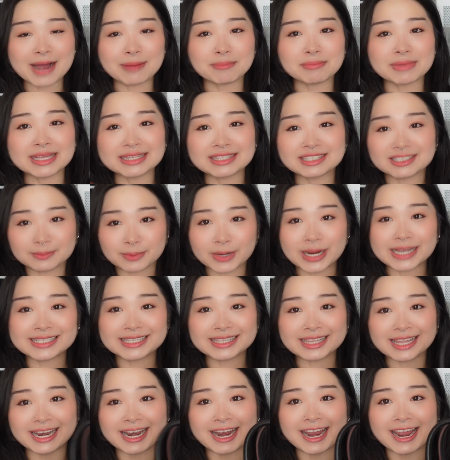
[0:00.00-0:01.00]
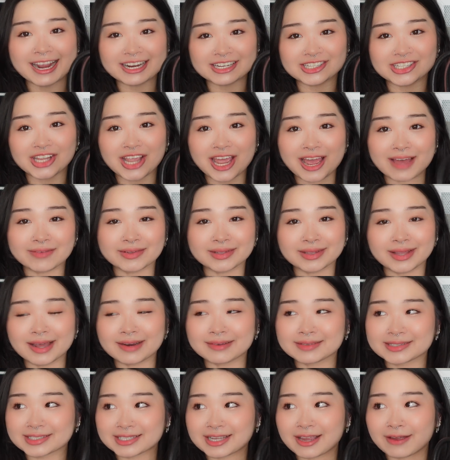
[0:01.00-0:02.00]
it's surprising that I actually have a
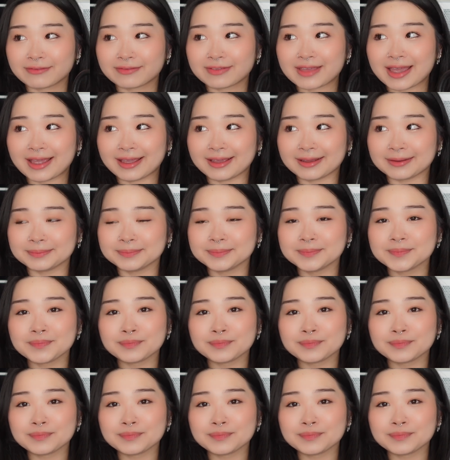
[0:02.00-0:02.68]
lot of stuff that